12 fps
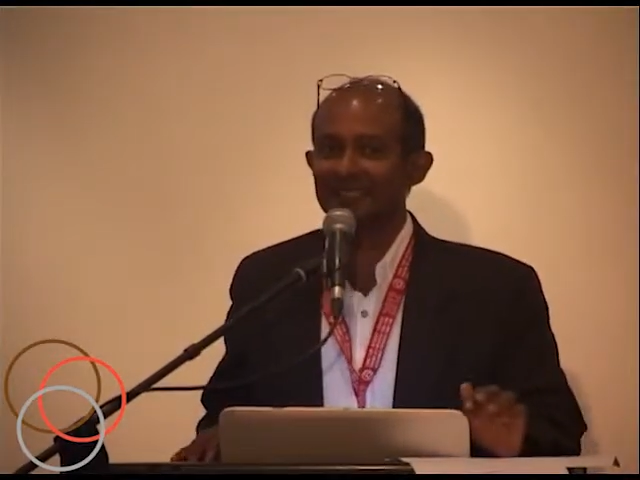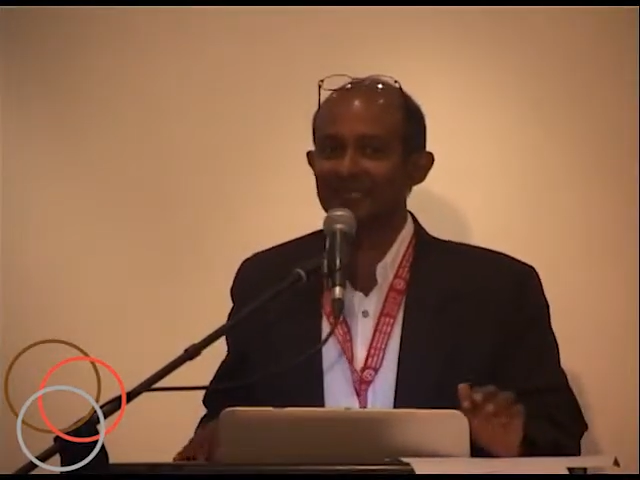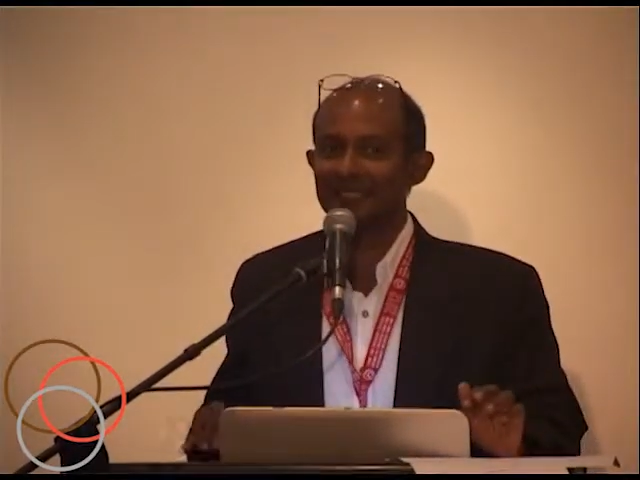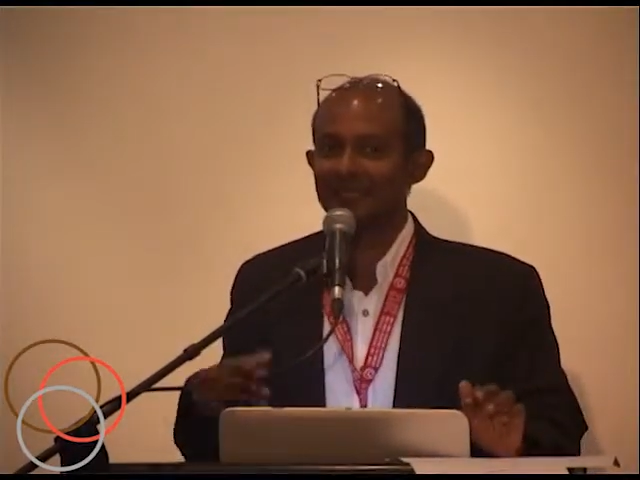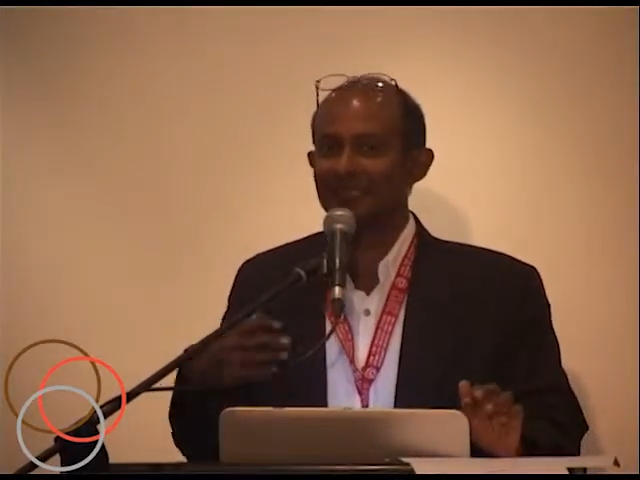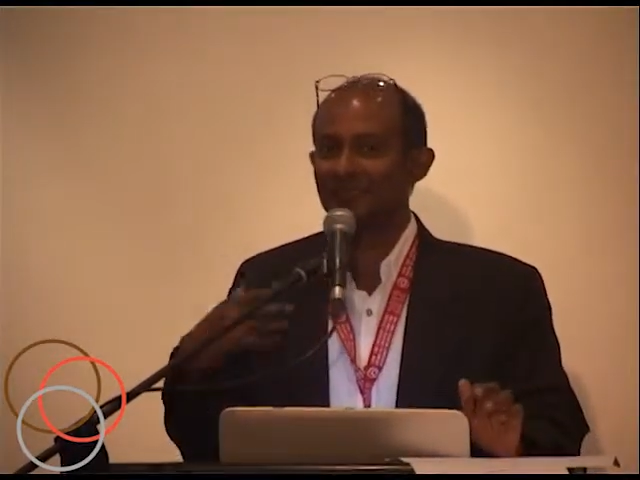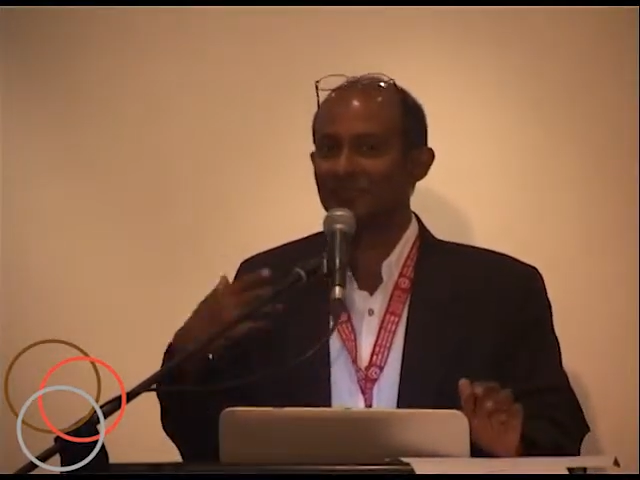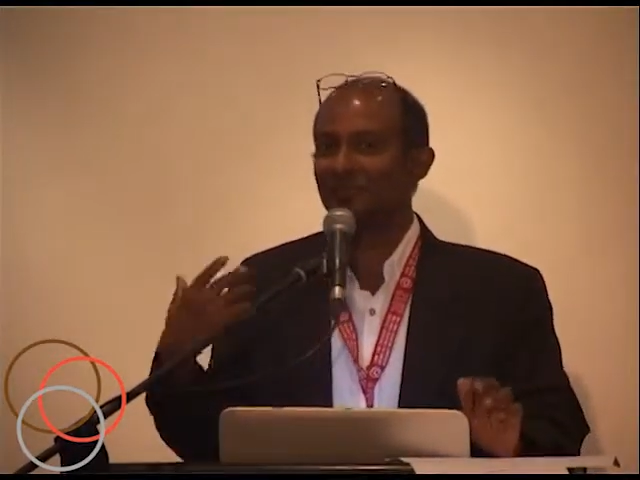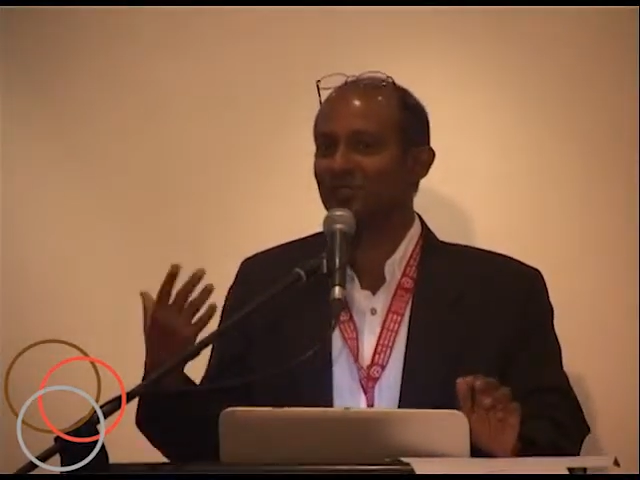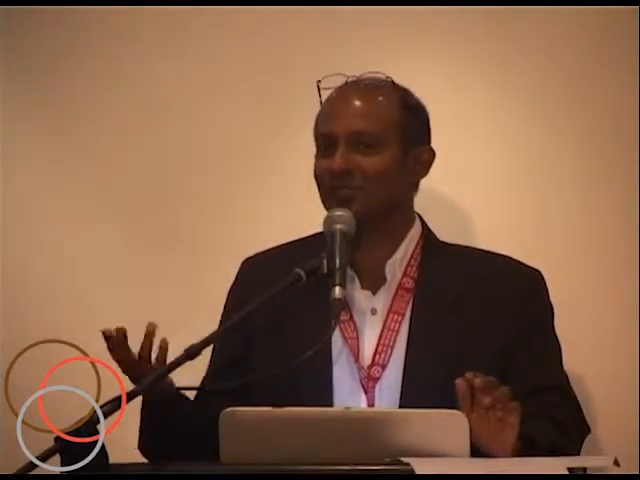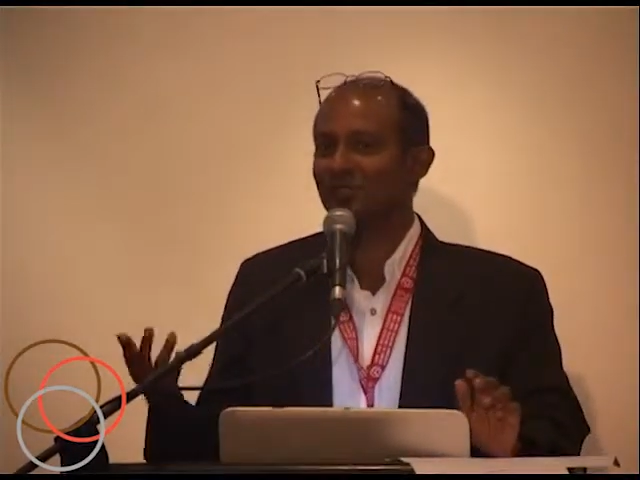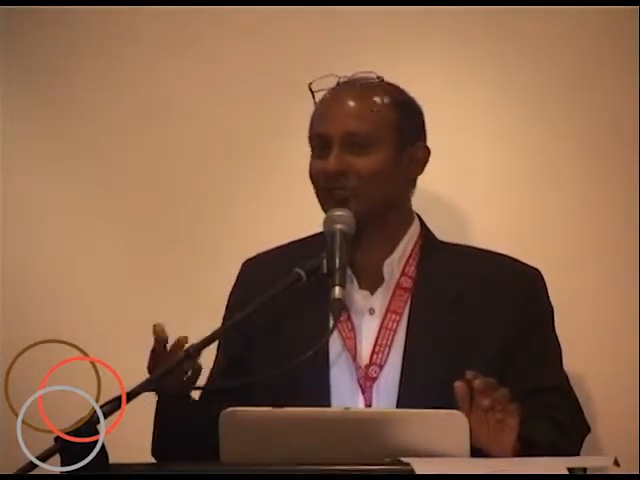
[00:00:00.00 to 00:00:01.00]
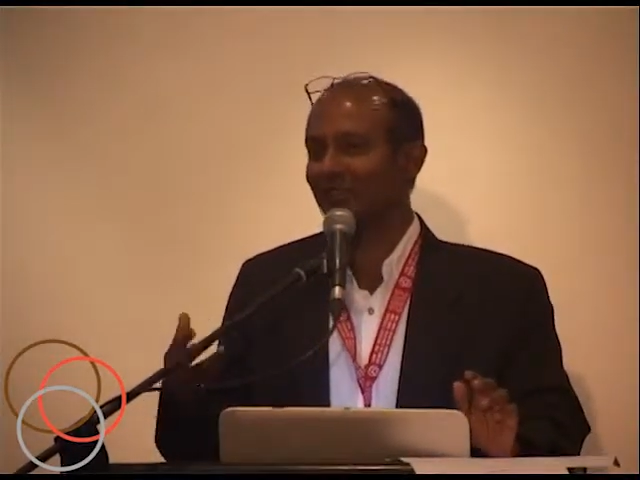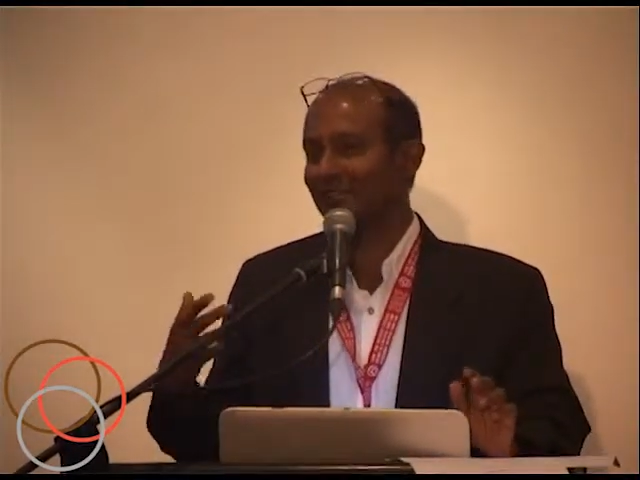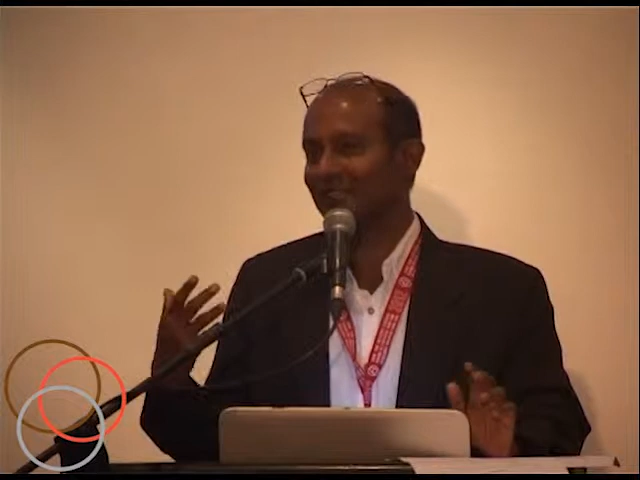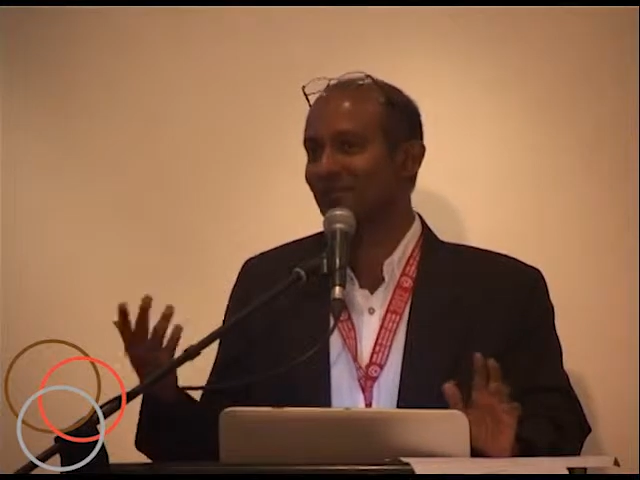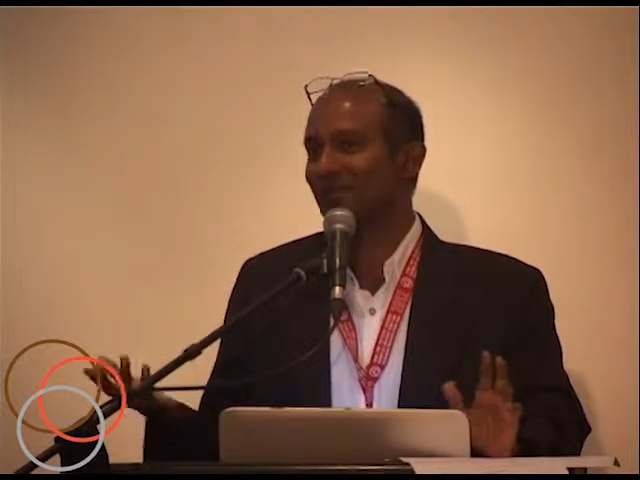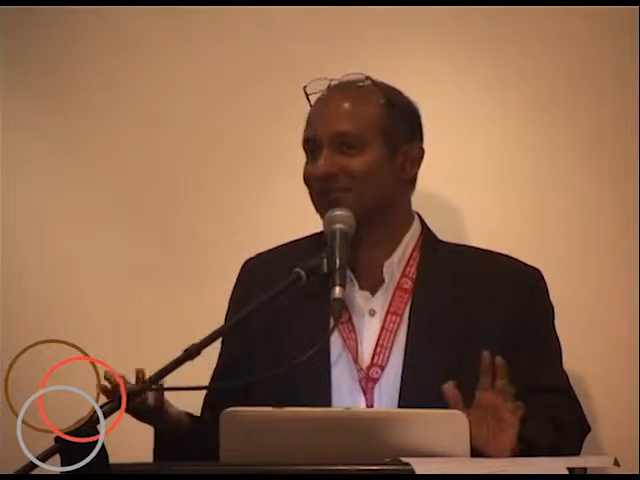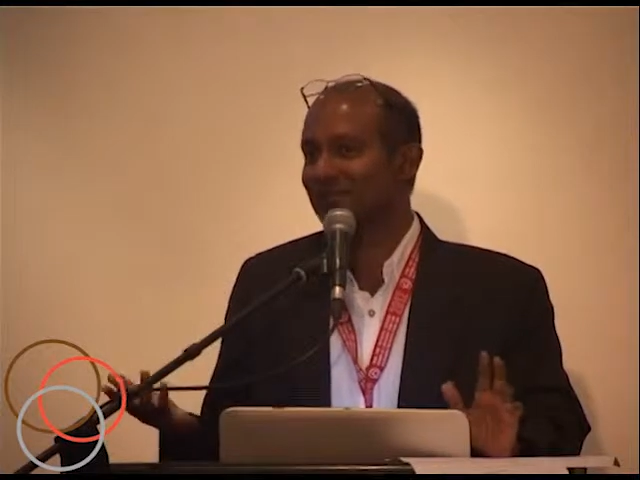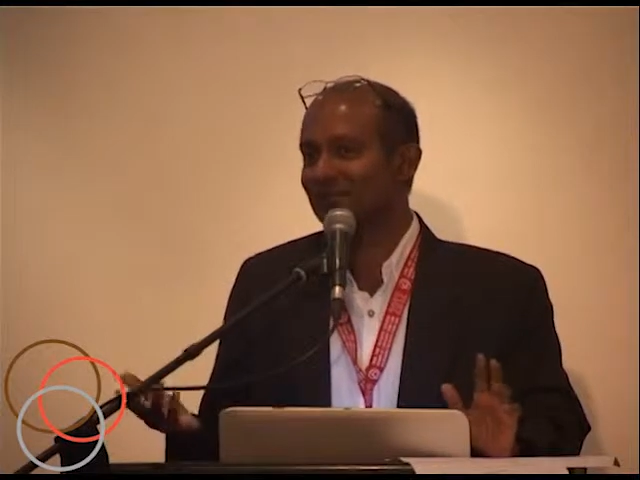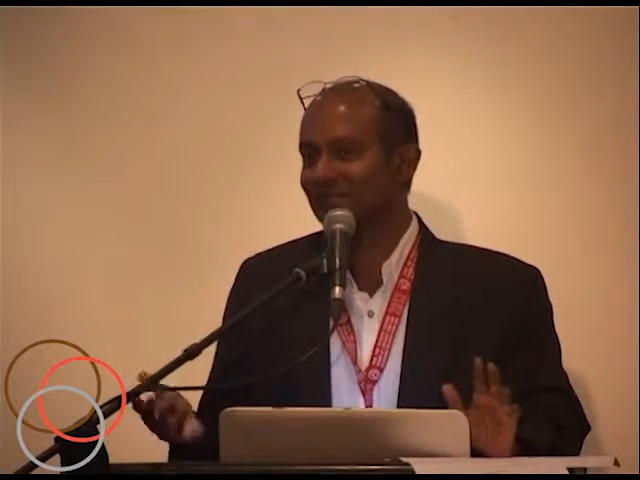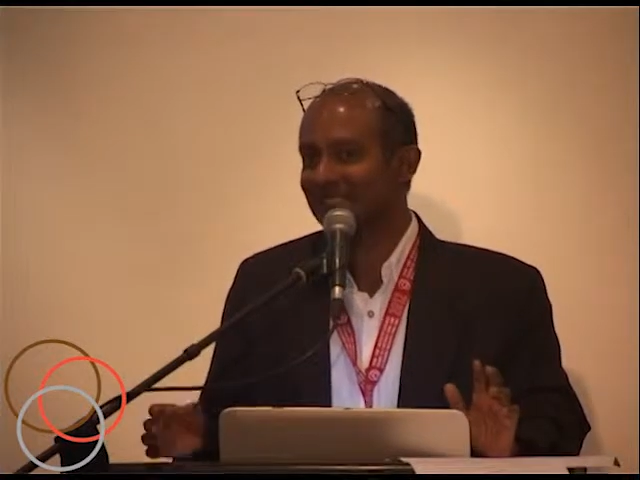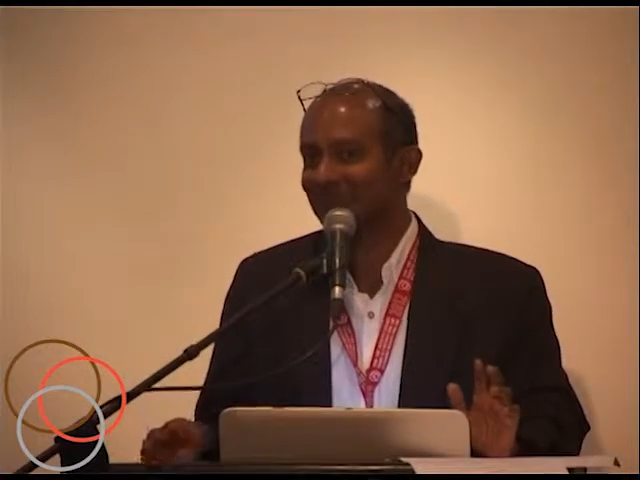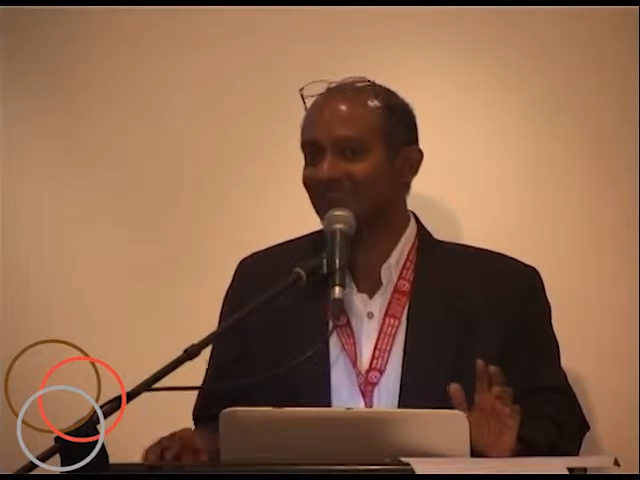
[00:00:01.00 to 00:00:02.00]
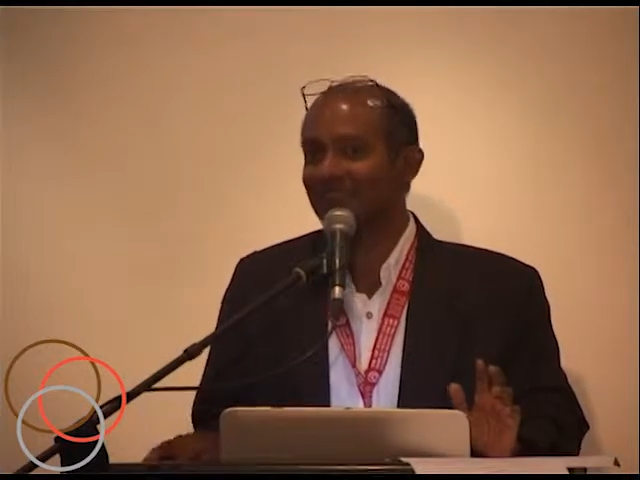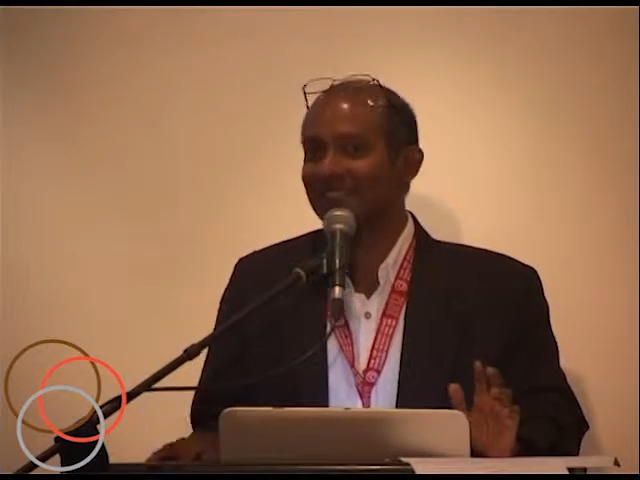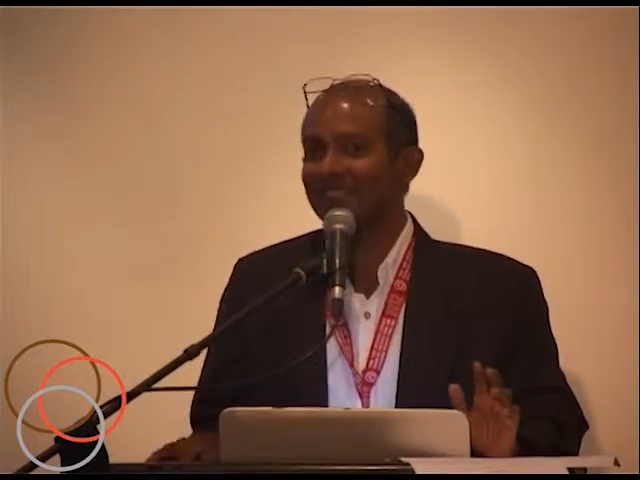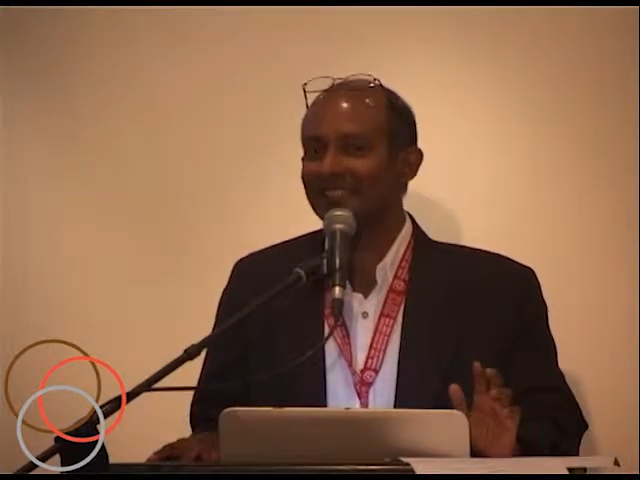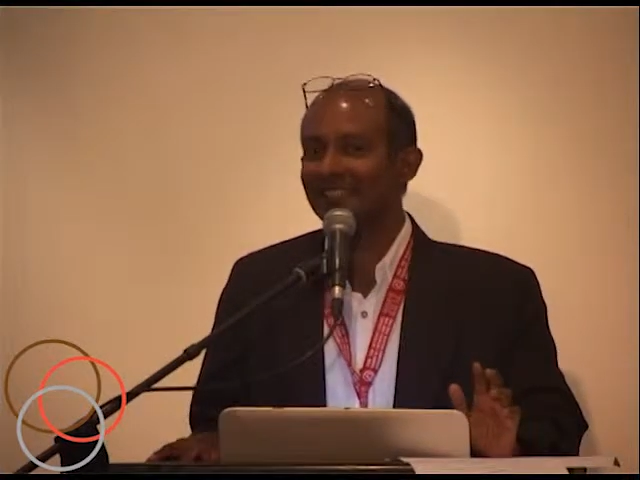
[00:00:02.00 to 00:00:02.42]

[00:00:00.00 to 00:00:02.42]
but I'm using one of the most simplest one,